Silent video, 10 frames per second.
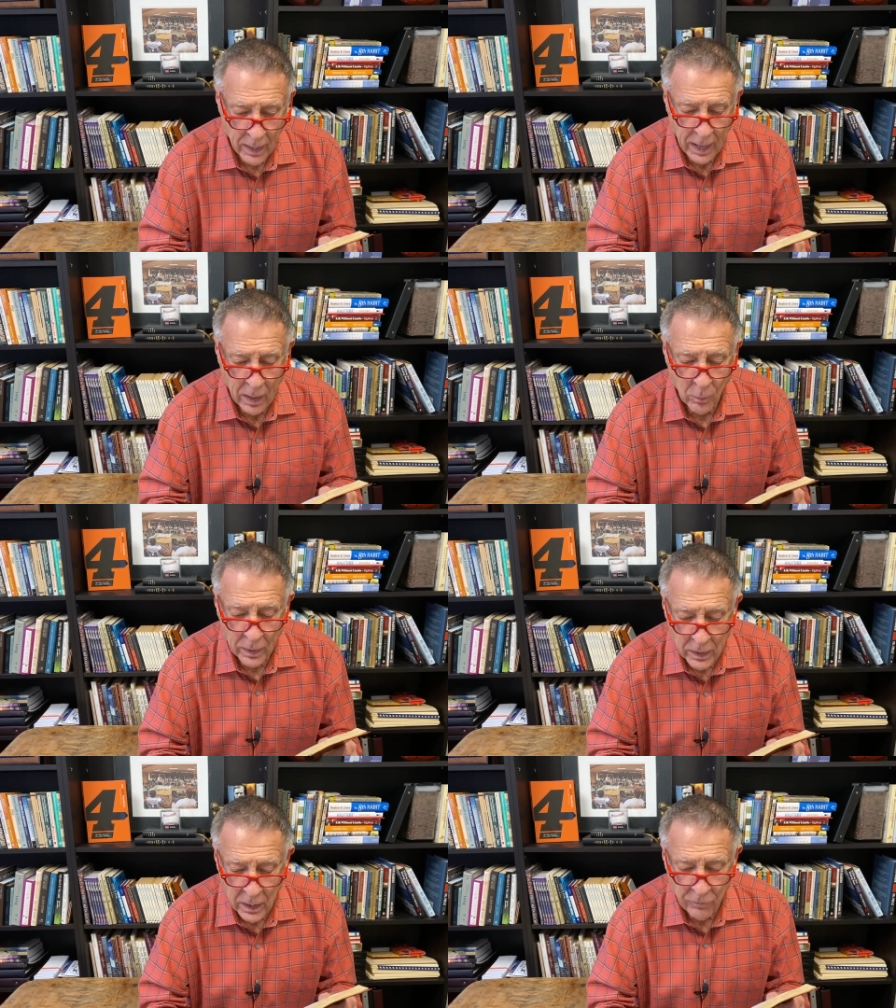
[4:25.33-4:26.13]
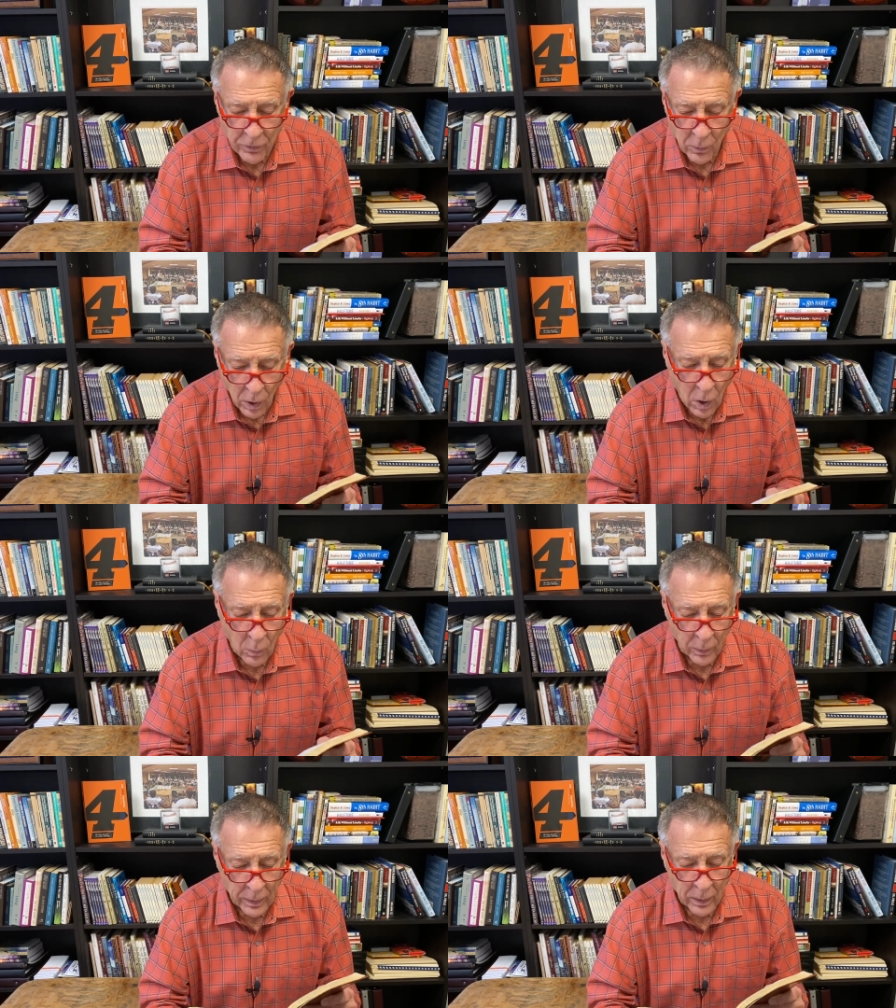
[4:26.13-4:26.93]
and we give you
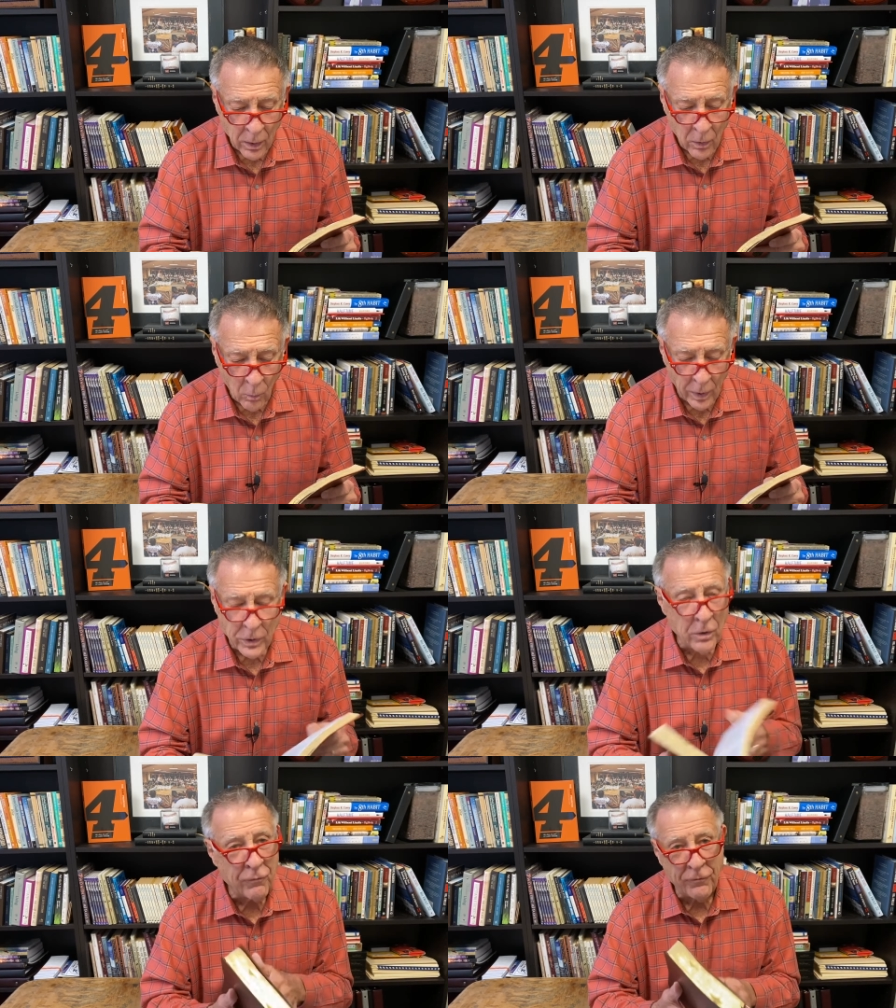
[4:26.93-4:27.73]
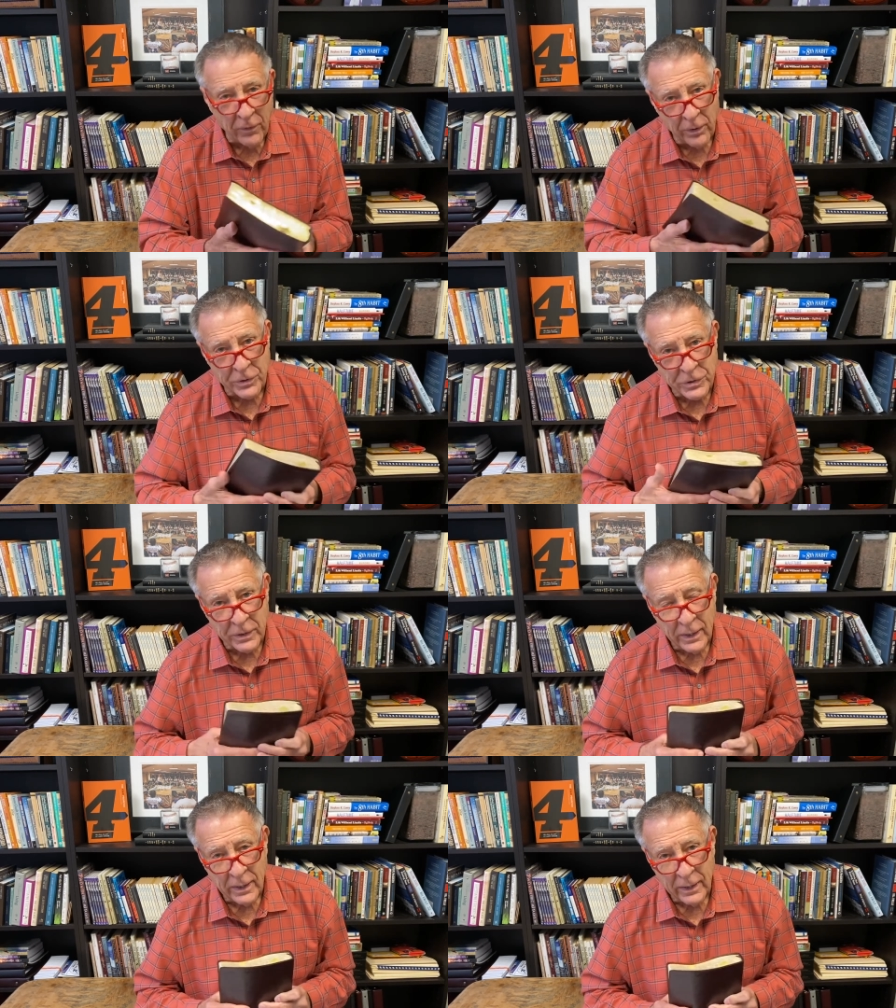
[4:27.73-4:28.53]
only what you
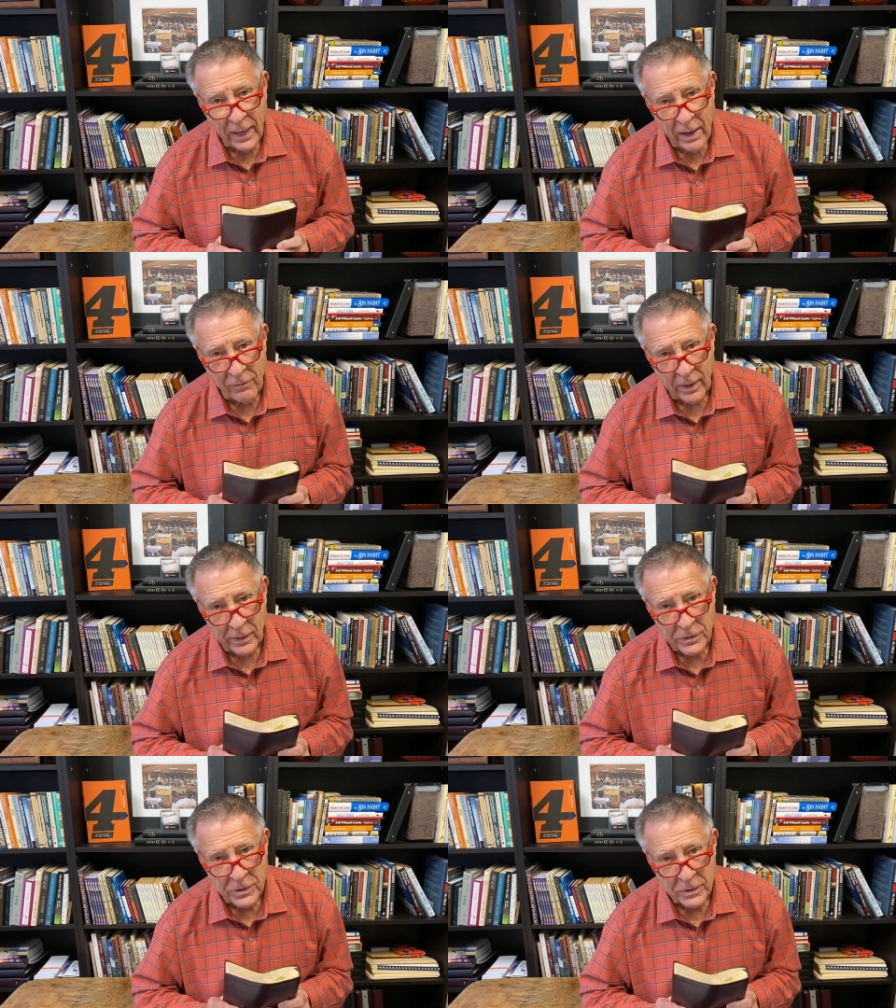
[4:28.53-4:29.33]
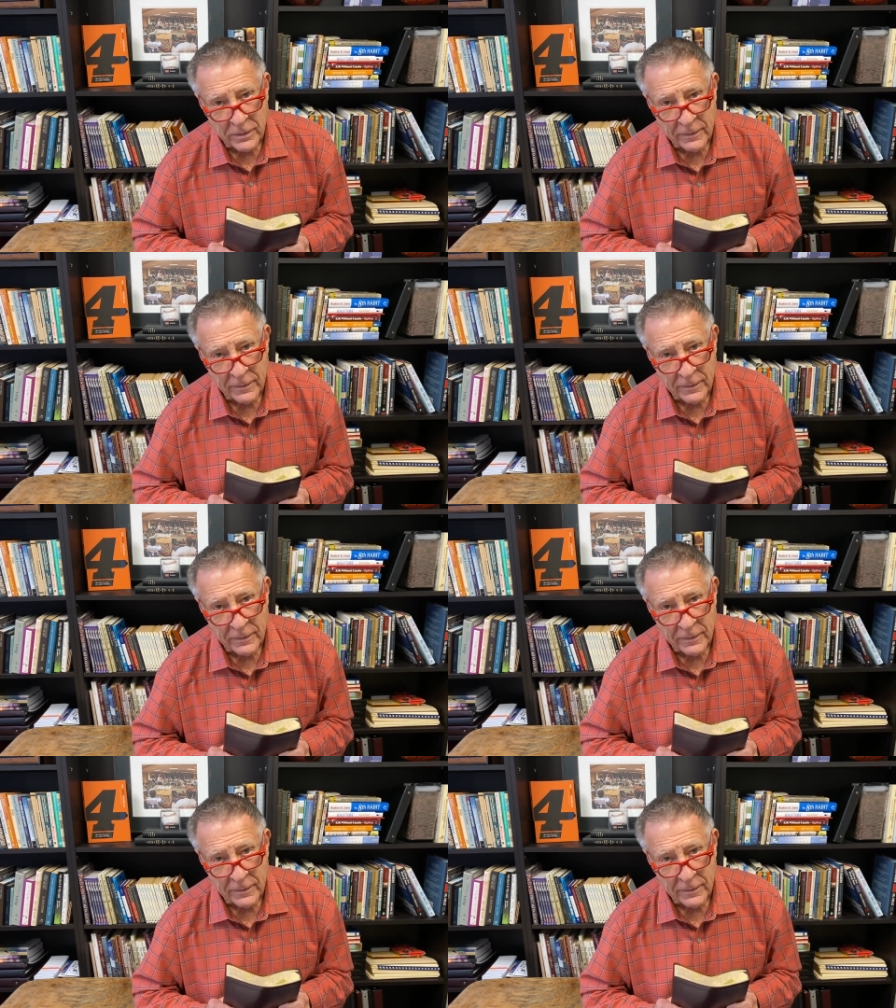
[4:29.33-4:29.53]
first gave us.